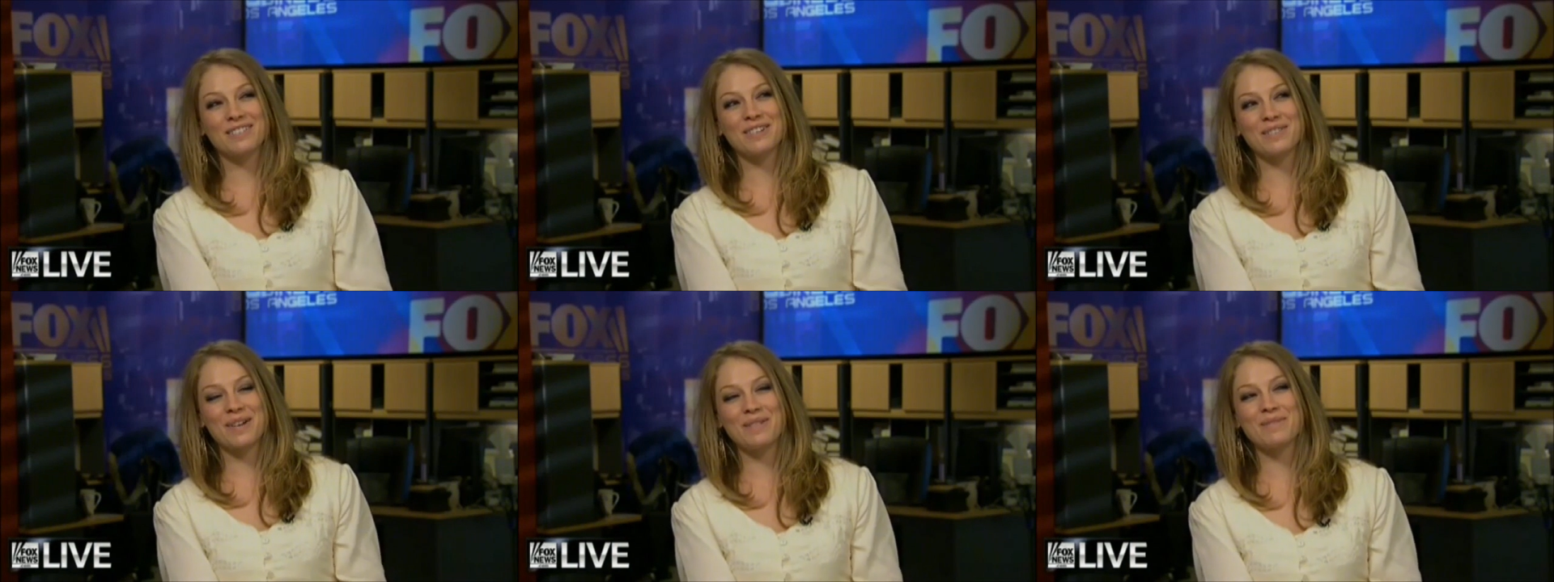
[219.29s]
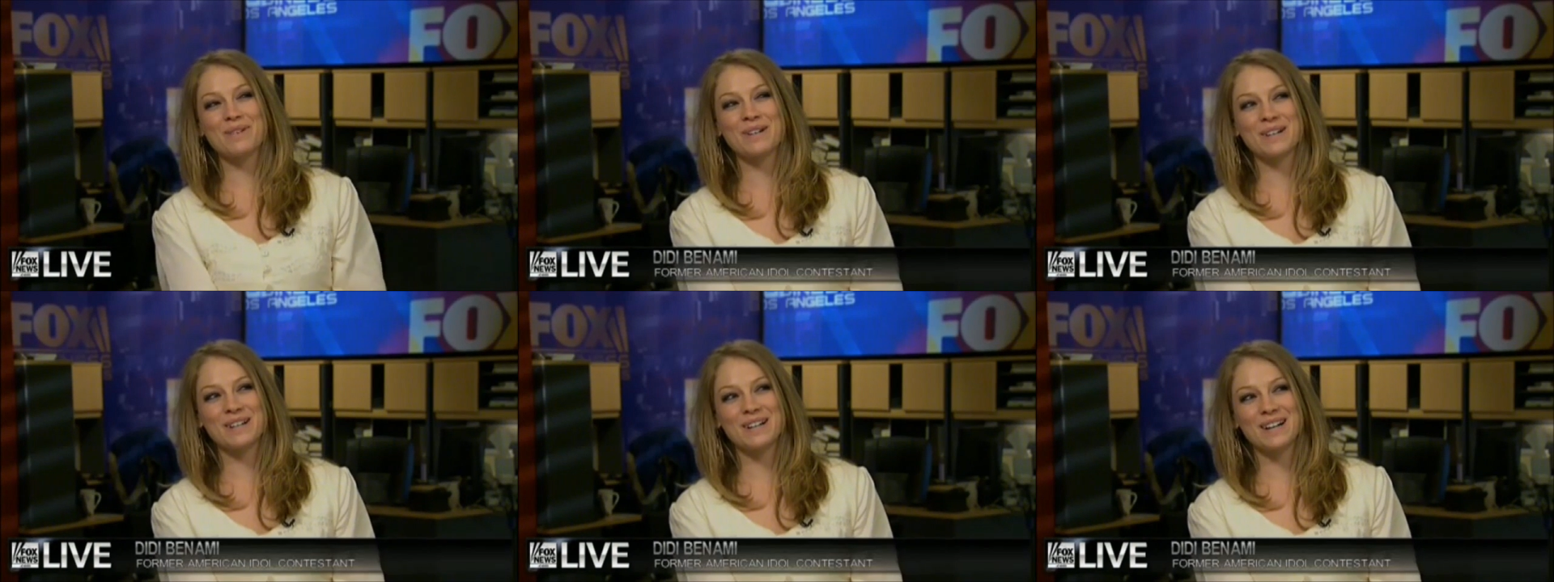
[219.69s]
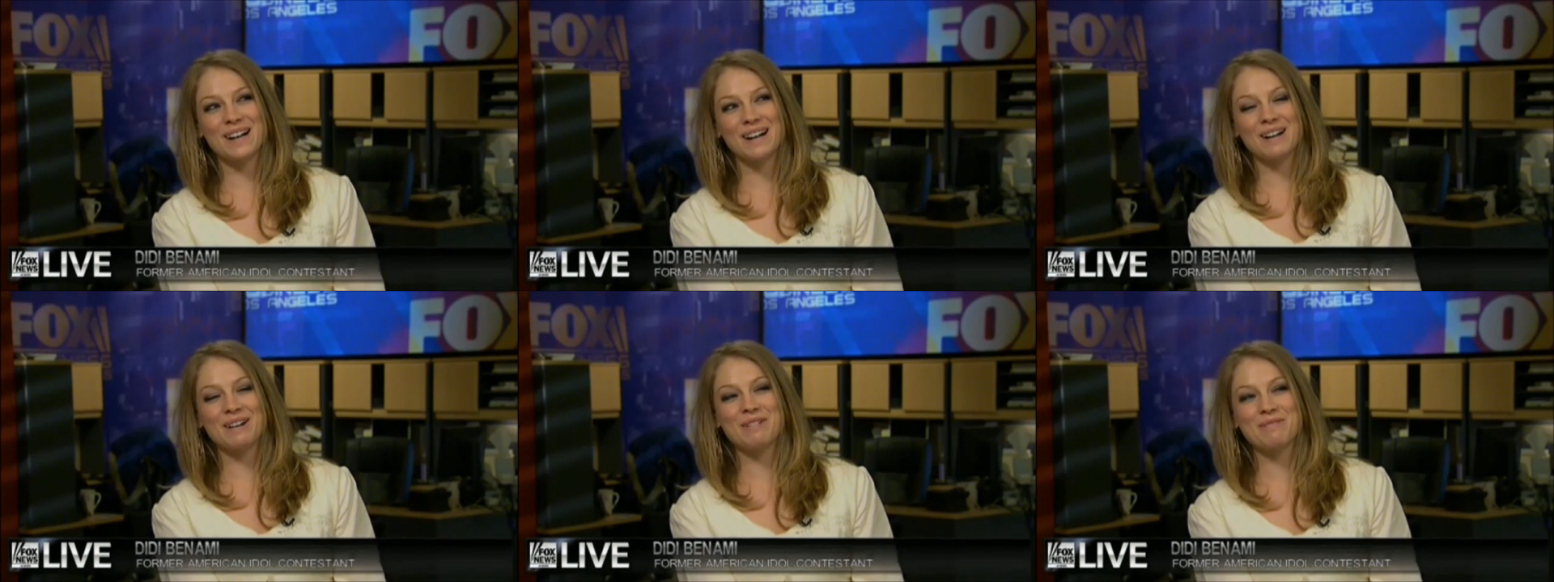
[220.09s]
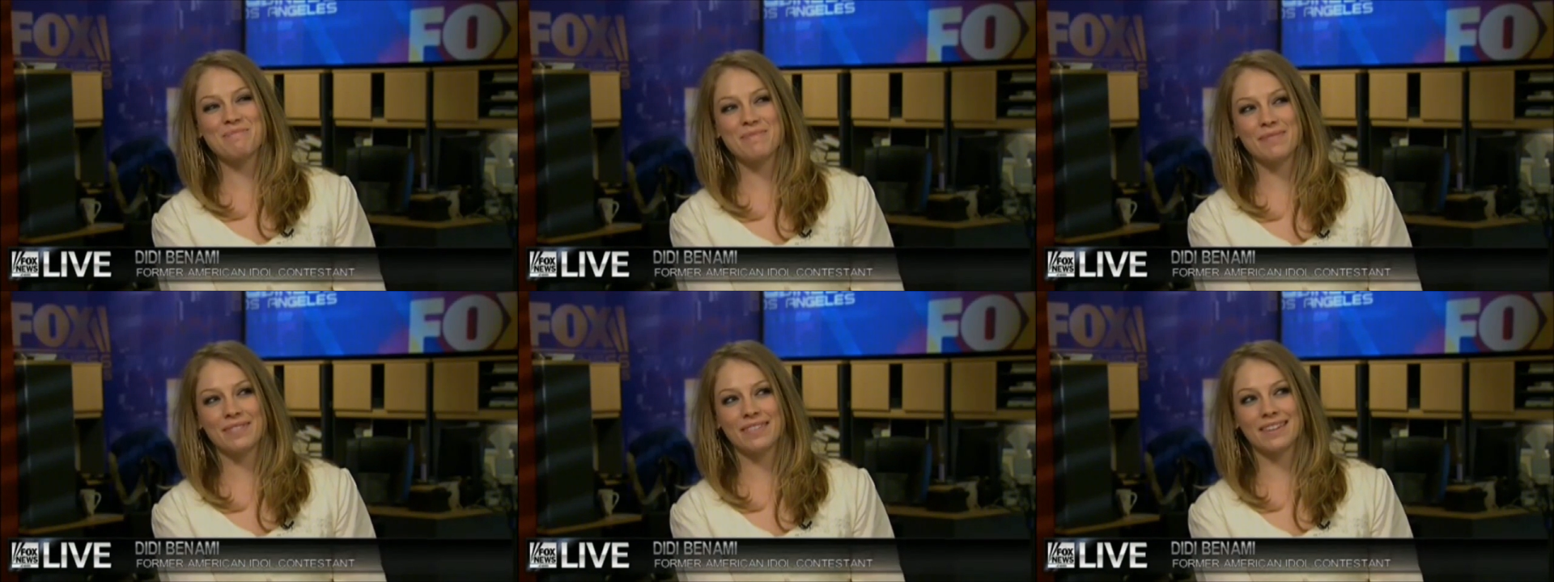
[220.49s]
remember
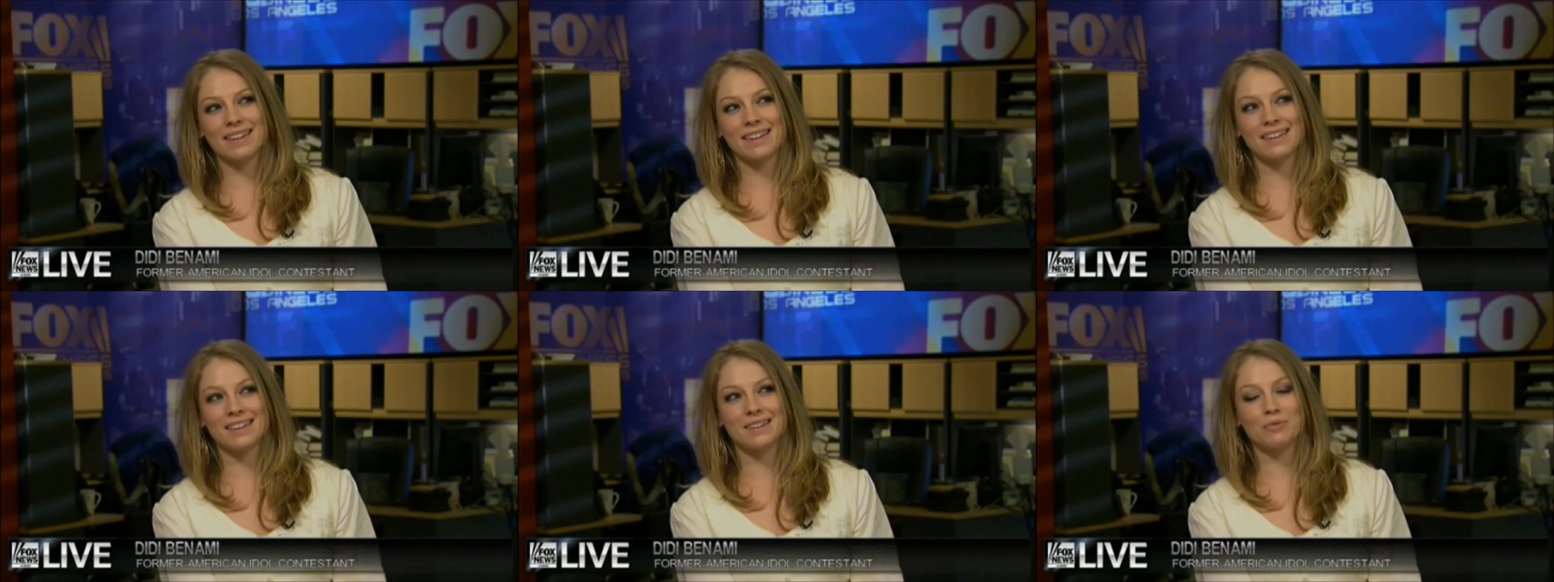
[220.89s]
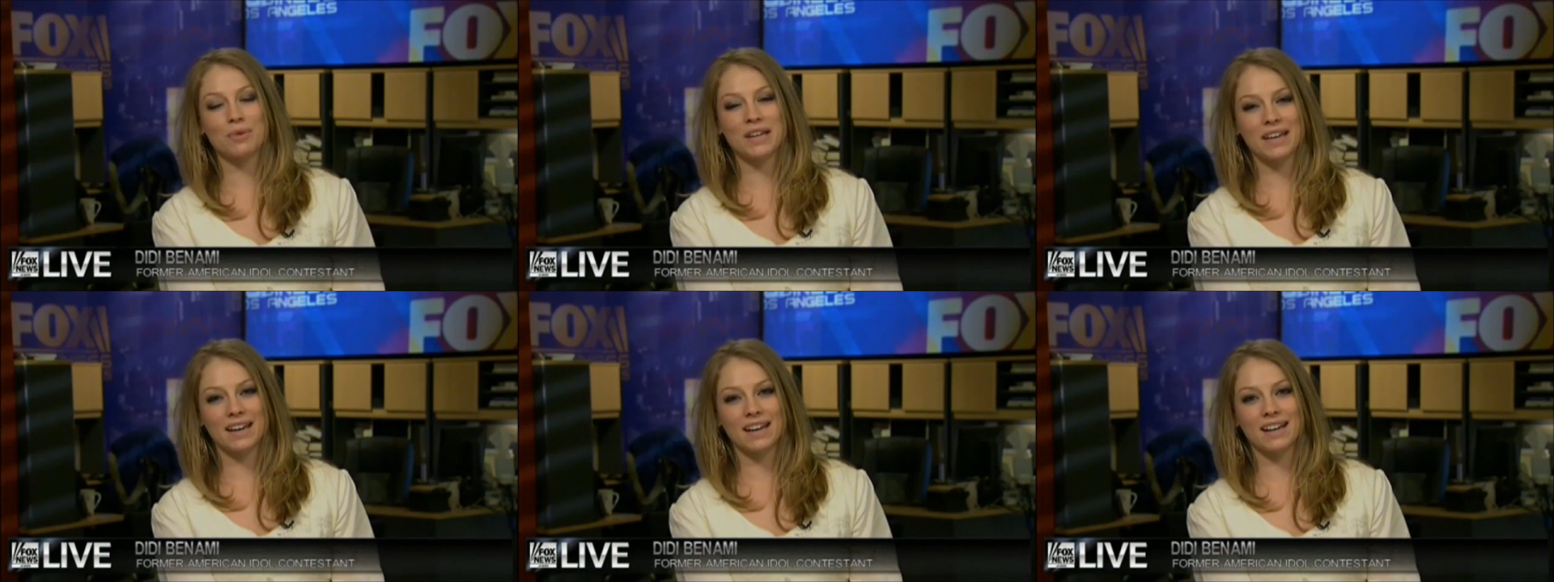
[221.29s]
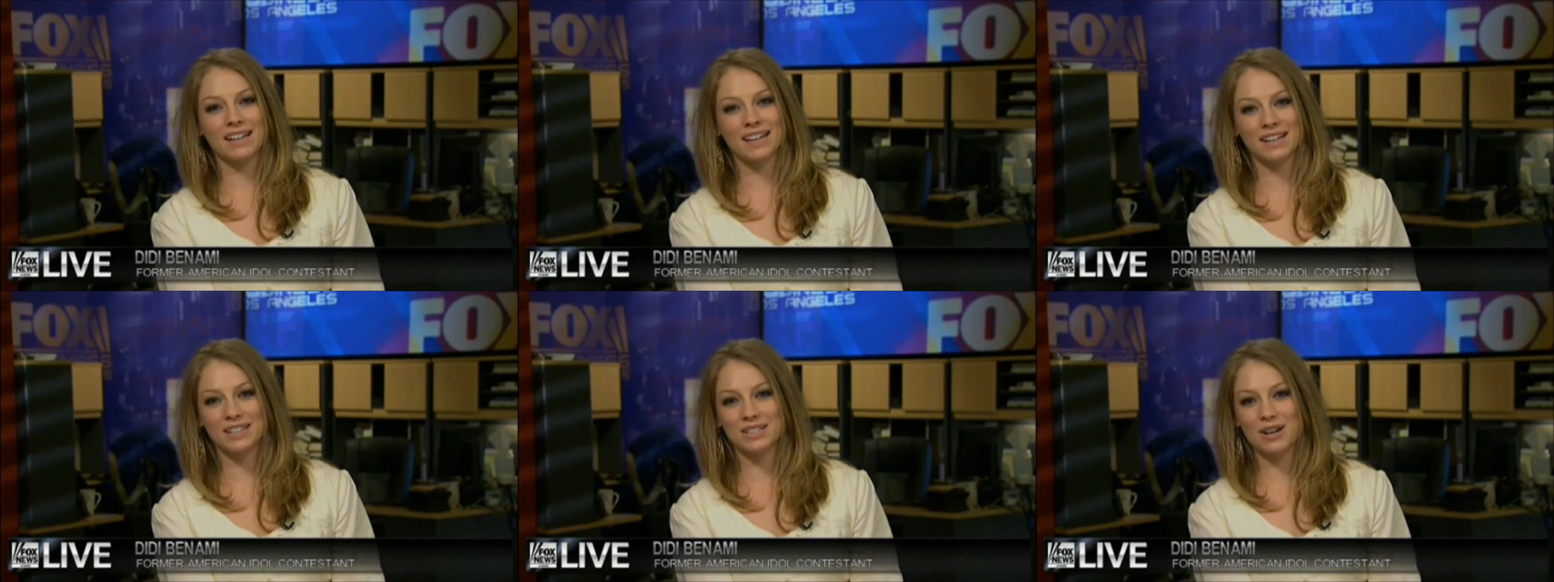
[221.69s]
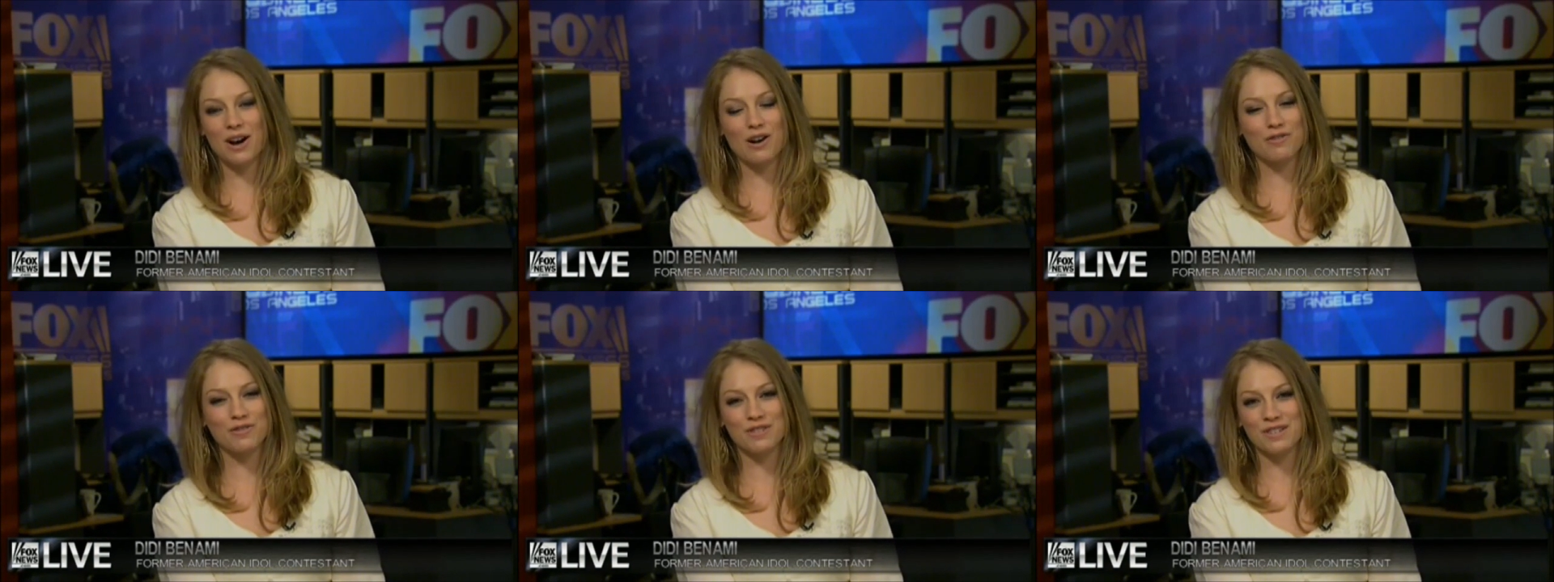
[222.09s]
the week I got kicked
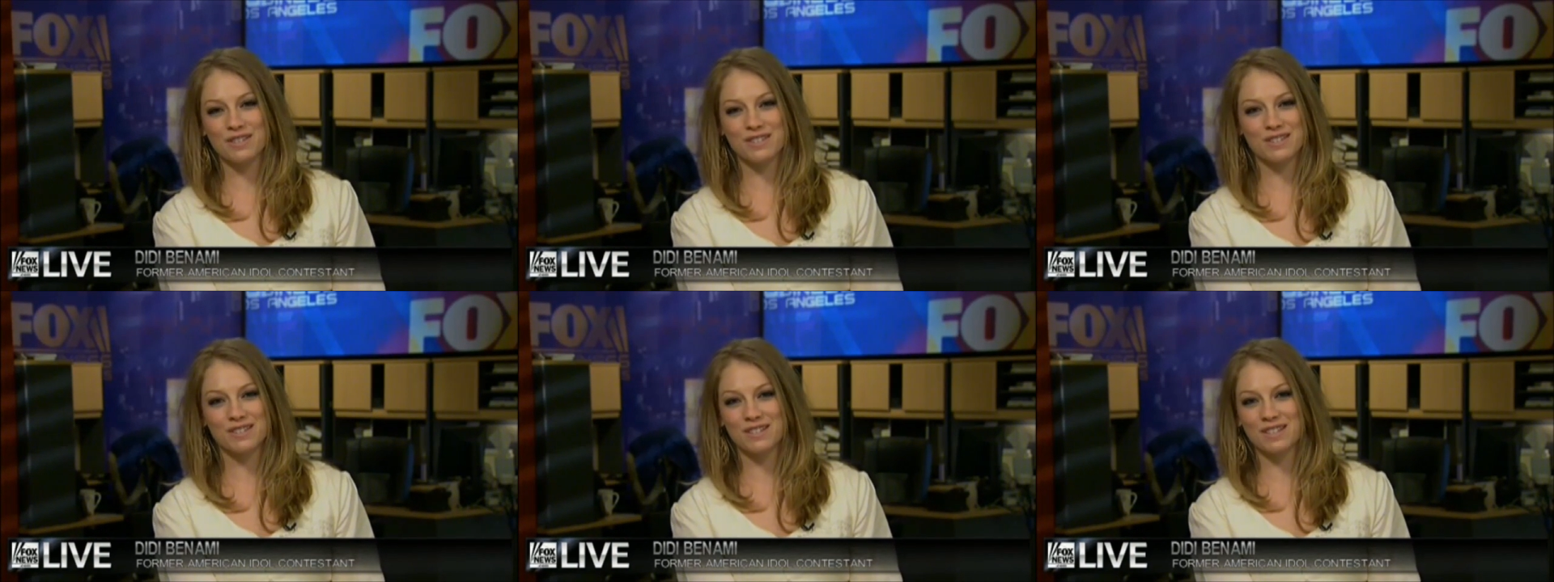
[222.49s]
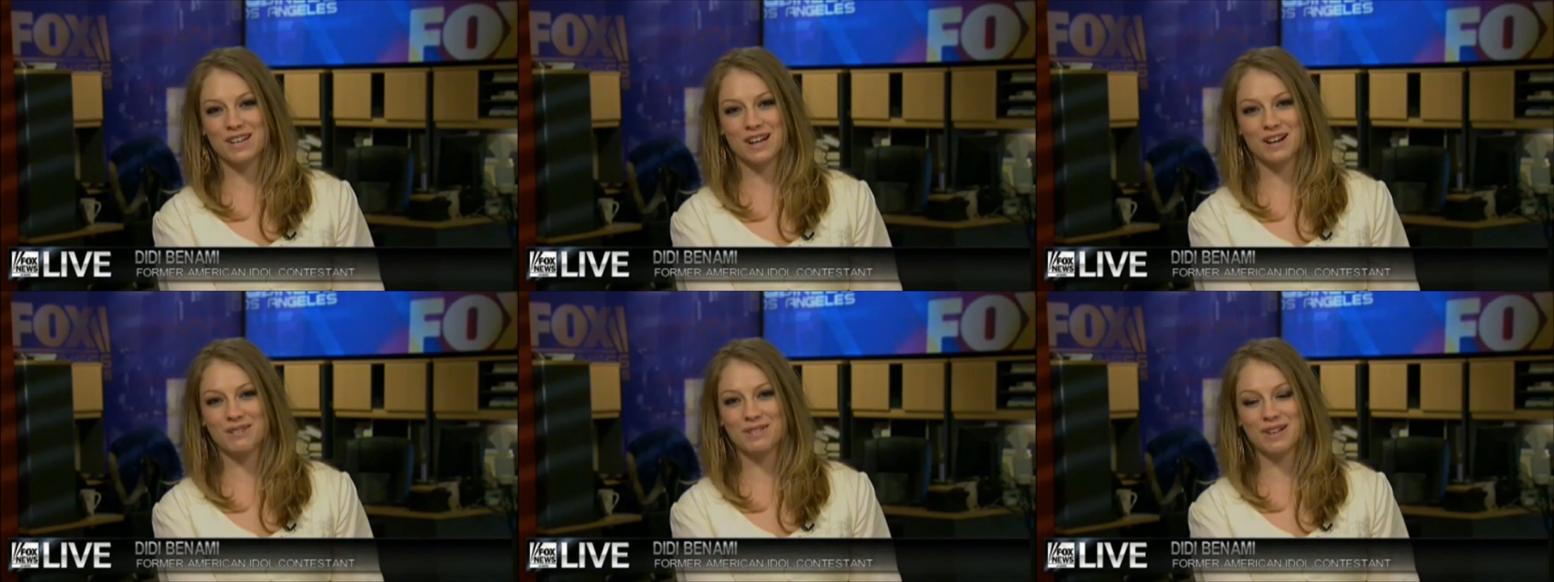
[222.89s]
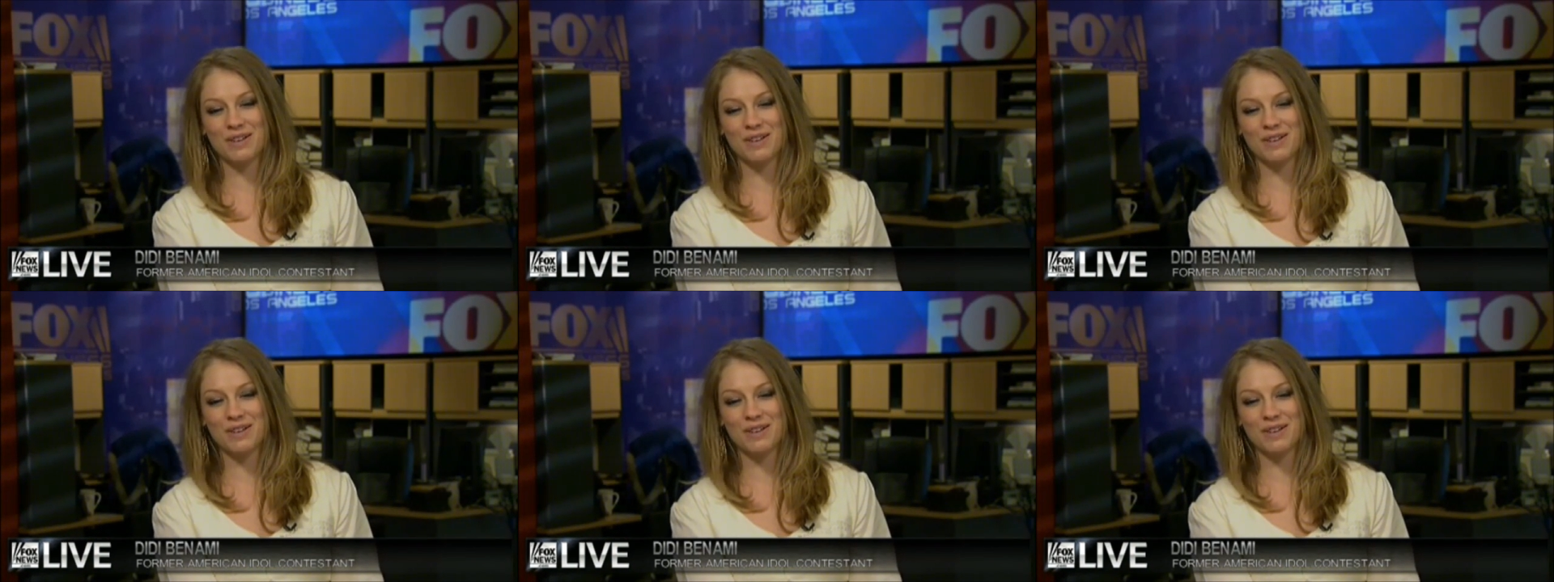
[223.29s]
off was terrible.